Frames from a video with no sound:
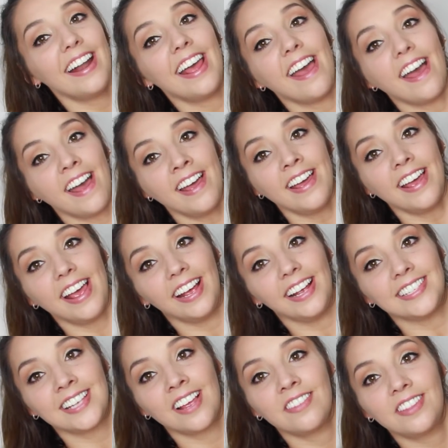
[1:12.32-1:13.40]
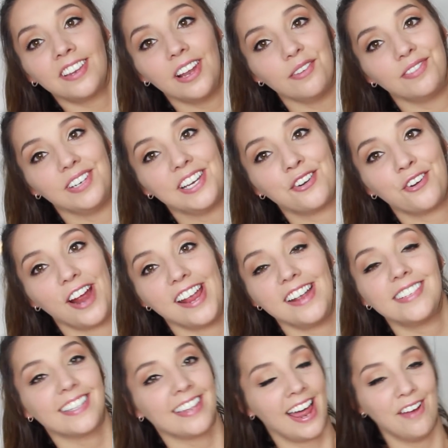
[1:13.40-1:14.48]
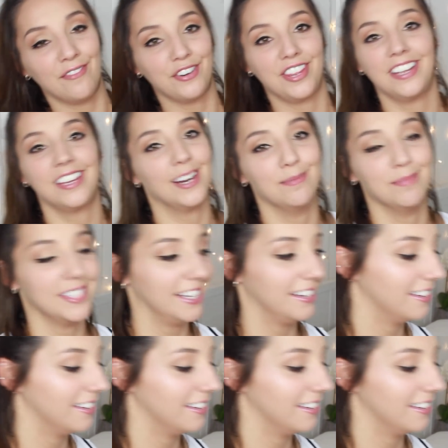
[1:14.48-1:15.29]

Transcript: And here is the lovely crate that everything comes